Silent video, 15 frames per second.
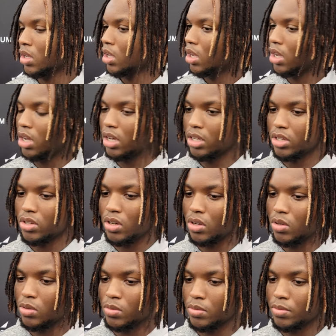You
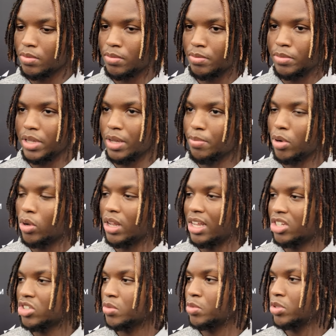know, being bowl
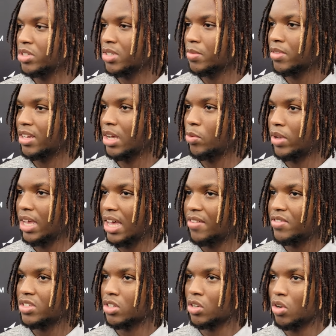eligible is something that we
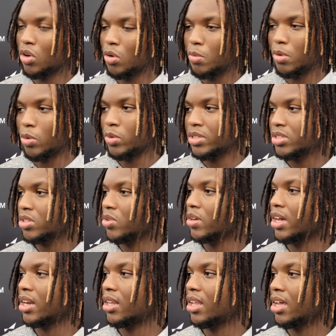have as a goal, but we still
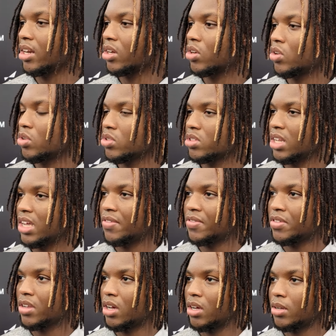got a lot of goals left.
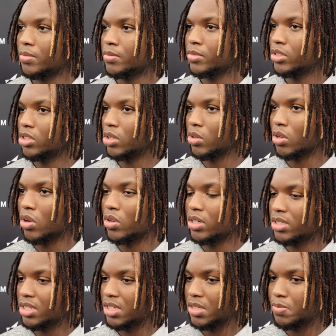You know, going
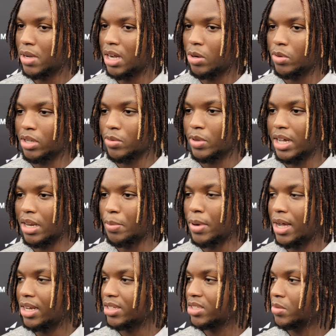into this bye week, we got to
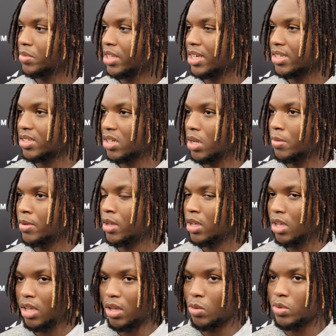polish some things up,
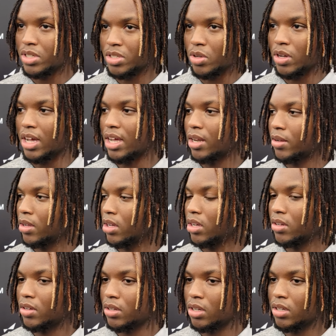and we still got
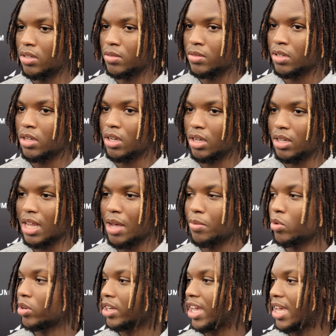a lot
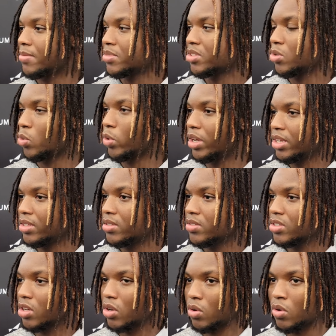more games to win.
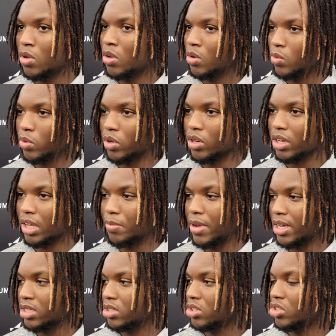So we're going to get
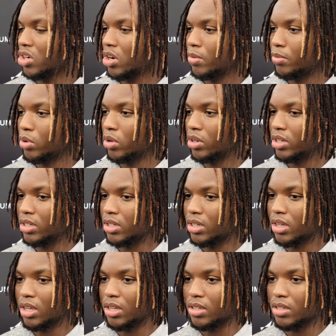back to the drawing board
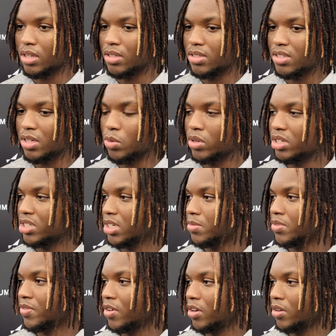and see where the chips
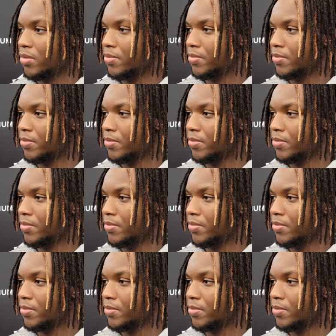fall.